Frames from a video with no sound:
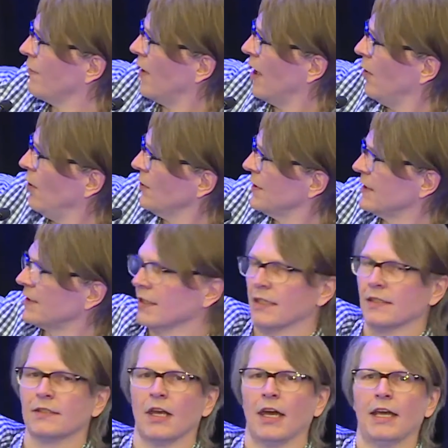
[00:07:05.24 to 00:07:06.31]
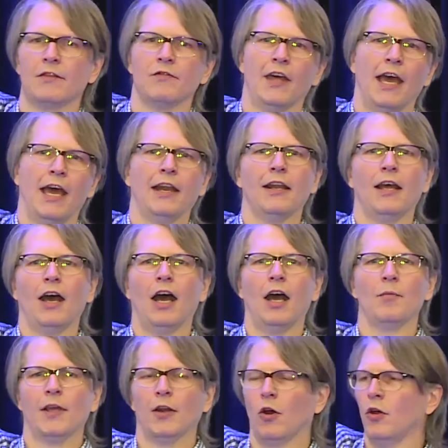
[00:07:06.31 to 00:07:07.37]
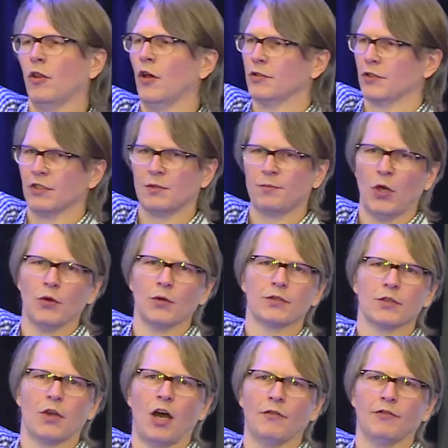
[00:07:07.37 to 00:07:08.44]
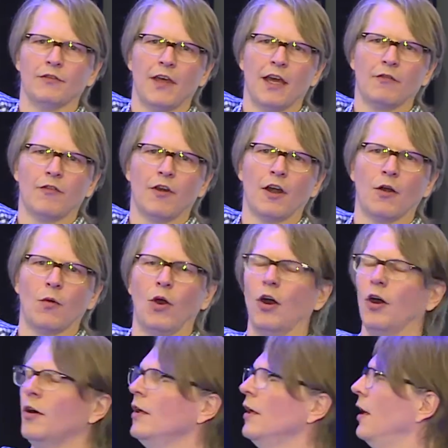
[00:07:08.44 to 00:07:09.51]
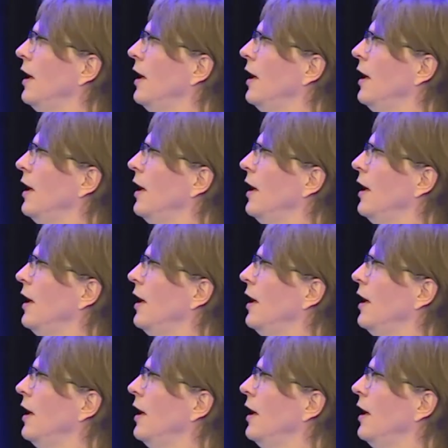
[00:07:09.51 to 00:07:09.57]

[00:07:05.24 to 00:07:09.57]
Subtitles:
firewall sits on the side of that, and all those are spokes off of that firewall.